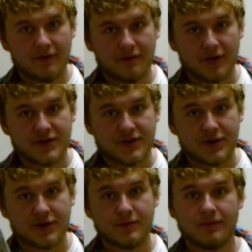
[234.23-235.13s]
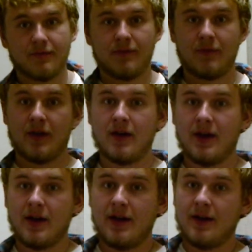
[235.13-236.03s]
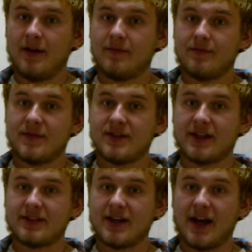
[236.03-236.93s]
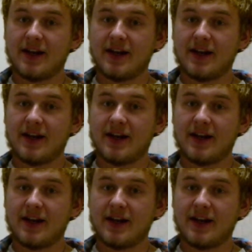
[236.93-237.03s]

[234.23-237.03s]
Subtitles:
First two, 6 and 9